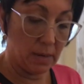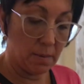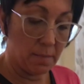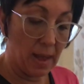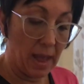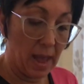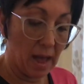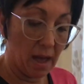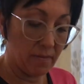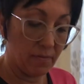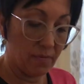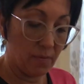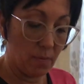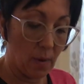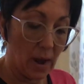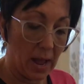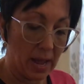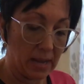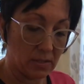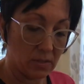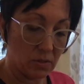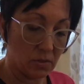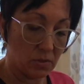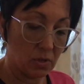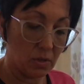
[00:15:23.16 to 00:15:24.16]
him halfway.
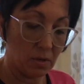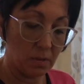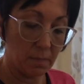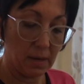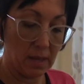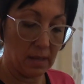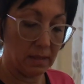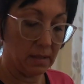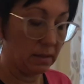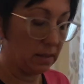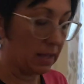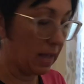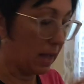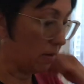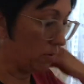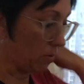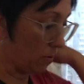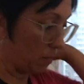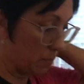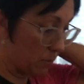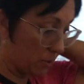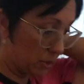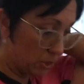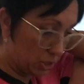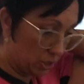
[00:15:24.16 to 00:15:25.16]
So it's going to be on the lateral
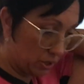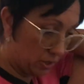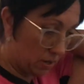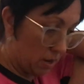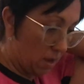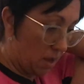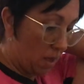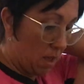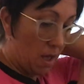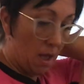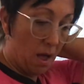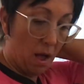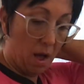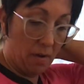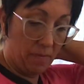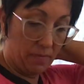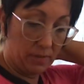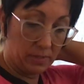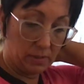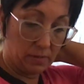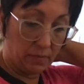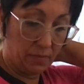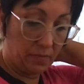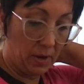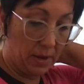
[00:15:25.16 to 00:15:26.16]
portion of
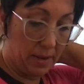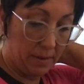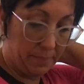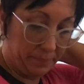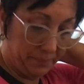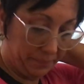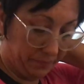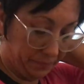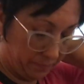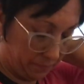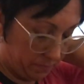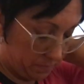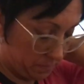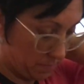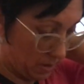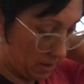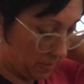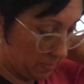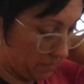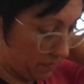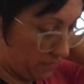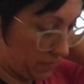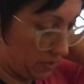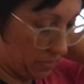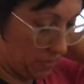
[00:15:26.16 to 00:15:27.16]
his foot by
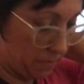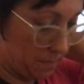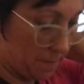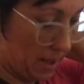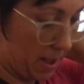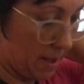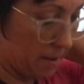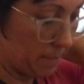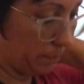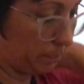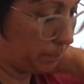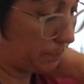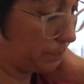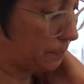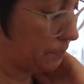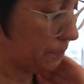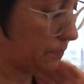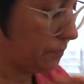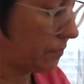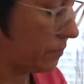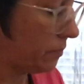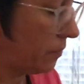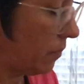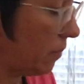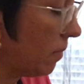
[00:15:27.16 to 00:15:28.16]
the 5th met.
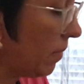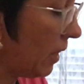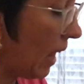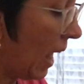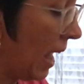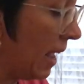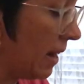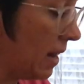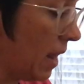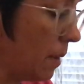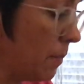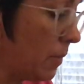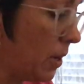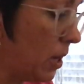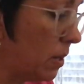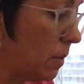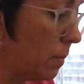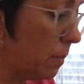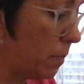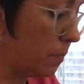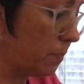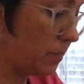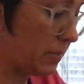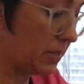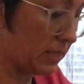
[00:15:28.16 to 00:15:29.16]
And I'm going
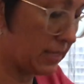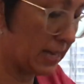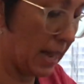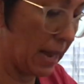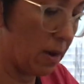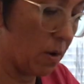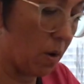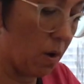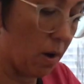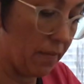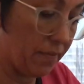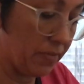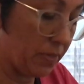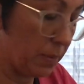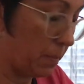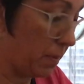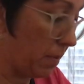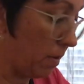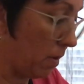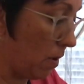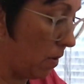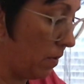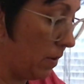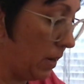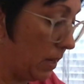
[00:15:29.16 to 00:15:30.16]
to stay off the
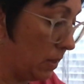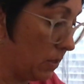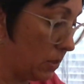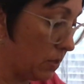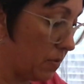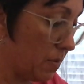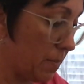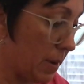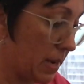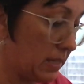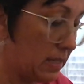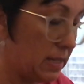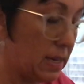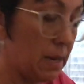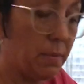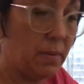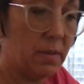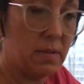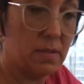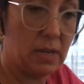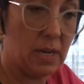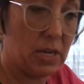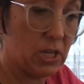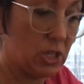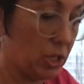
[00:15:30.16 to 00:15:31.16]
peroneals for my
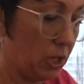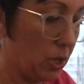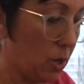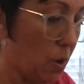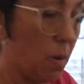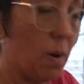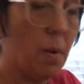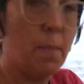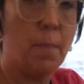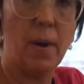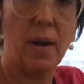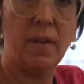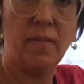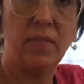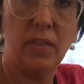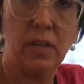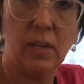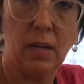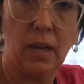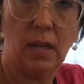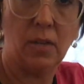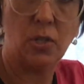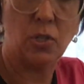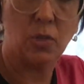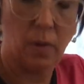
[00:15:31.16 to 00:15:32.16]
stabilization, go above the
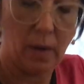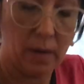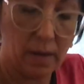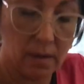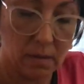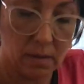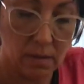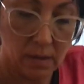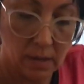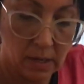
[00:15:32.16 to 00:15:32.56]
knee joint,